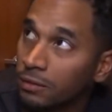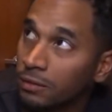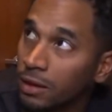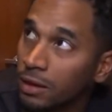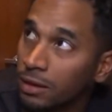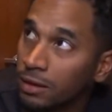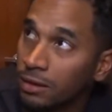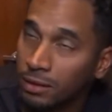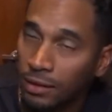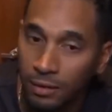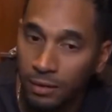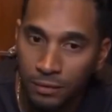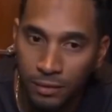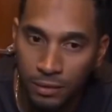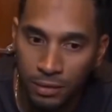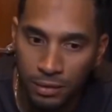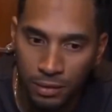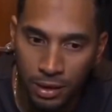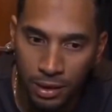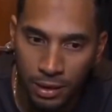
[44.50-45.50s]
there was
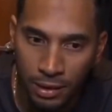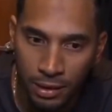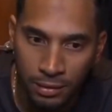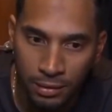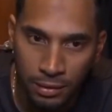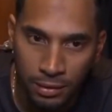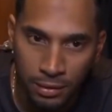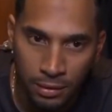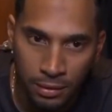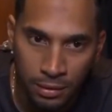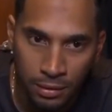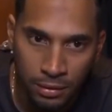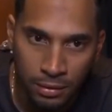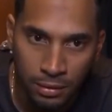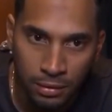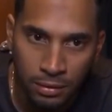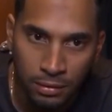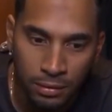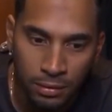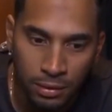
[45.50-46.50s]
a specific Yankee
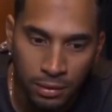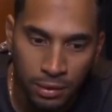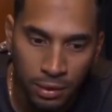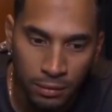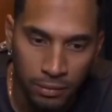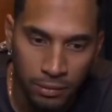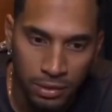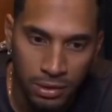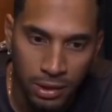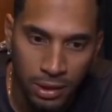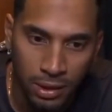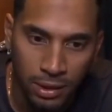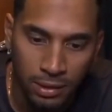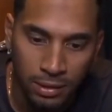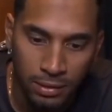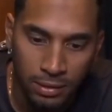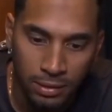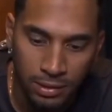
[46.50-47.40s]
fan in left field that